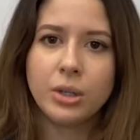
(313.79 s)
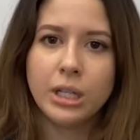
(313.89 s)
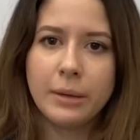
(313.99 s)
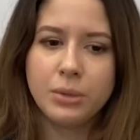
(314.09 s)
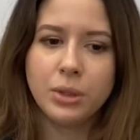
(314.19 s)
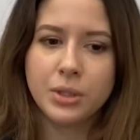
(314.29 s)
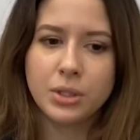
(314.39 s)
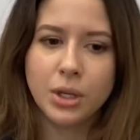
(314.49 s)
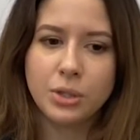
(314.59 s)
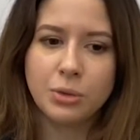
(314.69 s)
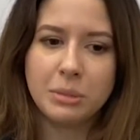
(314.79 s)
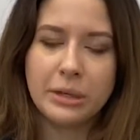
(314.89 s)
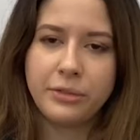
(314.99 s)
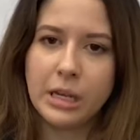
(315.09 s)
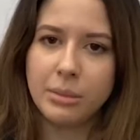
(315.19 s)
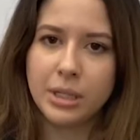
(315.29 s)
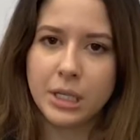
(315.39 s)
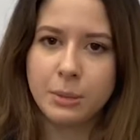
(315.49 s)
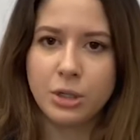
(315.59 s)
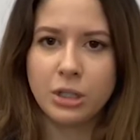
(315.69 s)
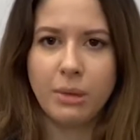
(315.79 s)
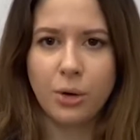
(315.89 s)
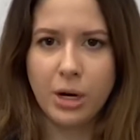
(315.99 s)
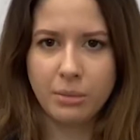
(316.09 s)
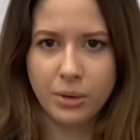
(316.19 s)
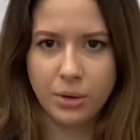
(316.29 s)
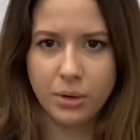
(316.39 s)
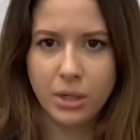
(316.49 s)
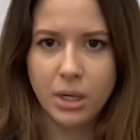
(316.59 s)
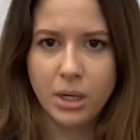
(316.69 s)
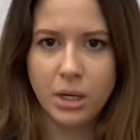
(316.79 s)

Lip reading: kept close in touch with my family, especially my grandmother.